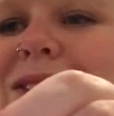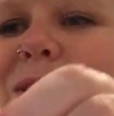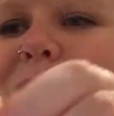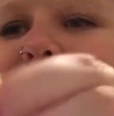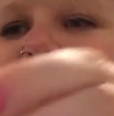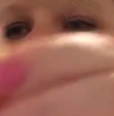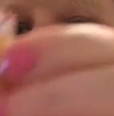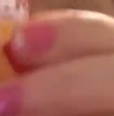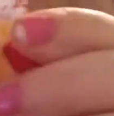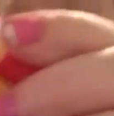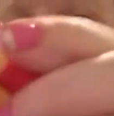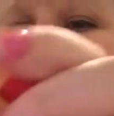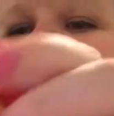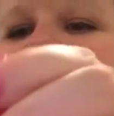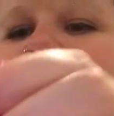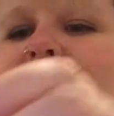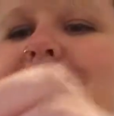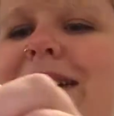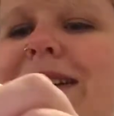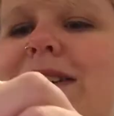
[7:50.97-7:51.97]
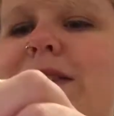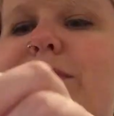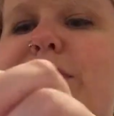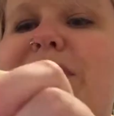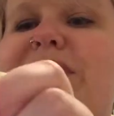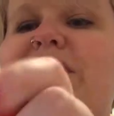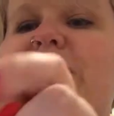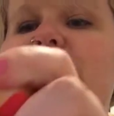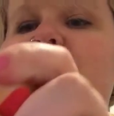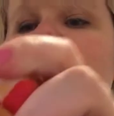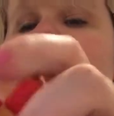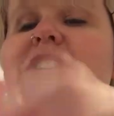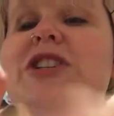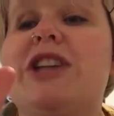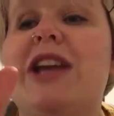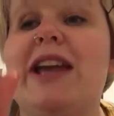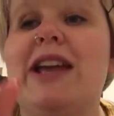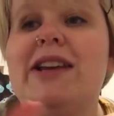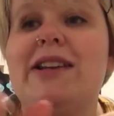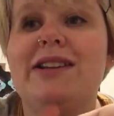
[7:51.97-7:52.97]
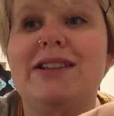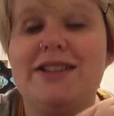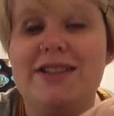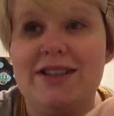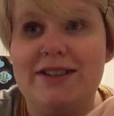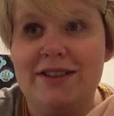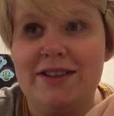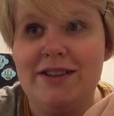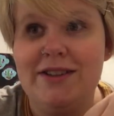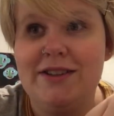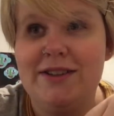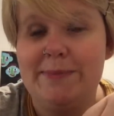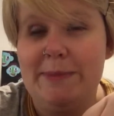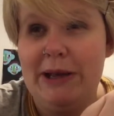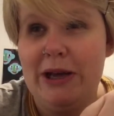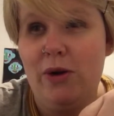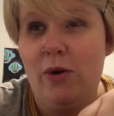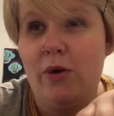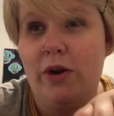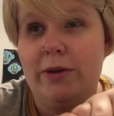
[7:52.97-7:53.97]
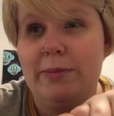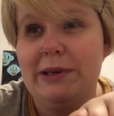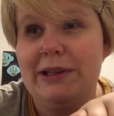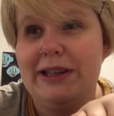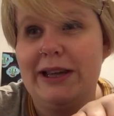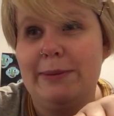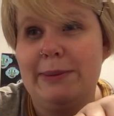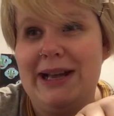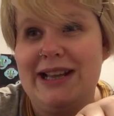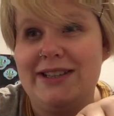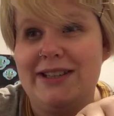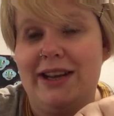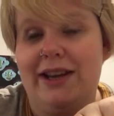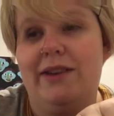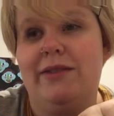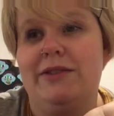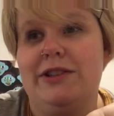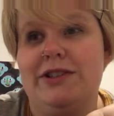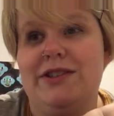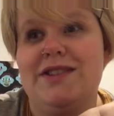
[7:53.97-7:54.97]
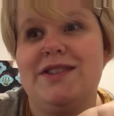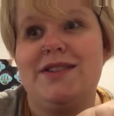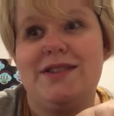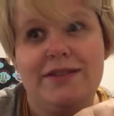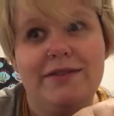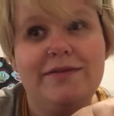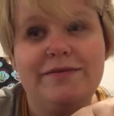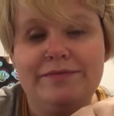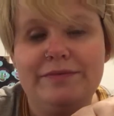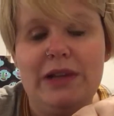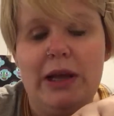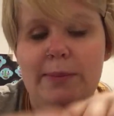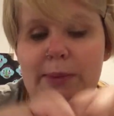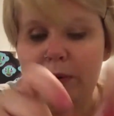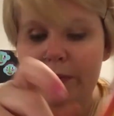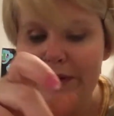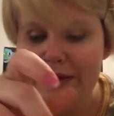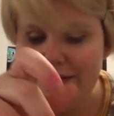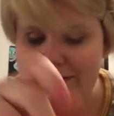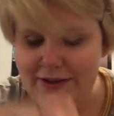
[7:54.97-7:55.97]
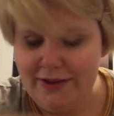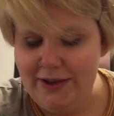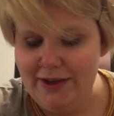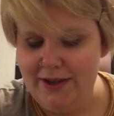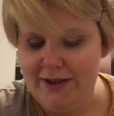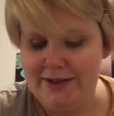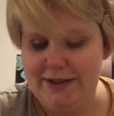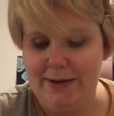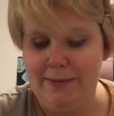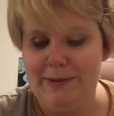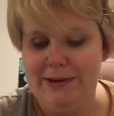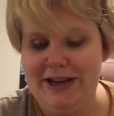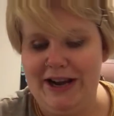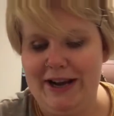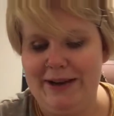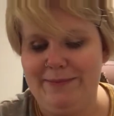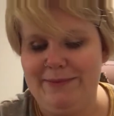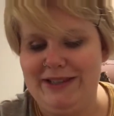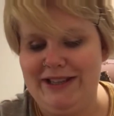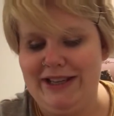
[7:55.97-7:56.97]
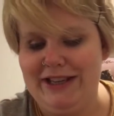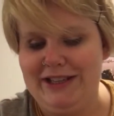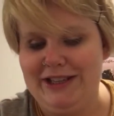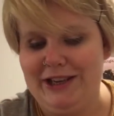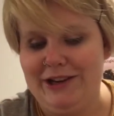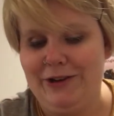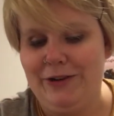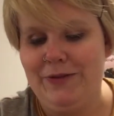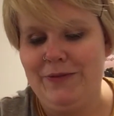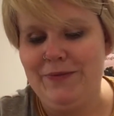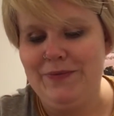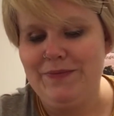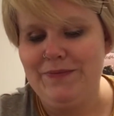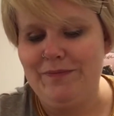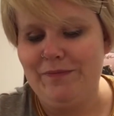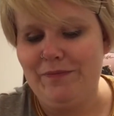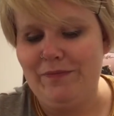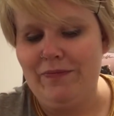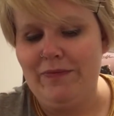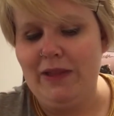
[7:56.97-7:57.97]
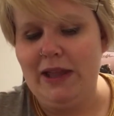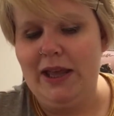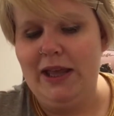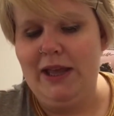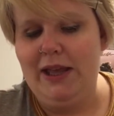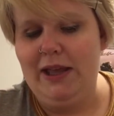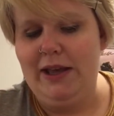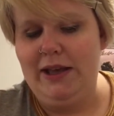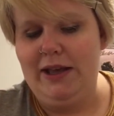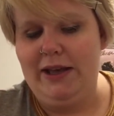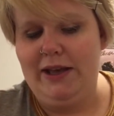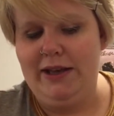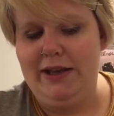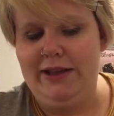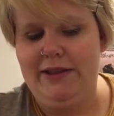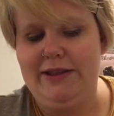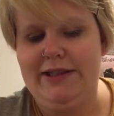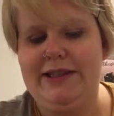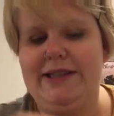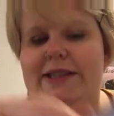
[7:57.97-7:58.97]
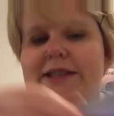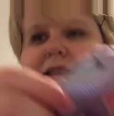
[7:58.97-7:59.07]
adorable, and it's really fun to squish, and it doesn't smell horribly like plastic, which is a bonus. Sometimes they do. This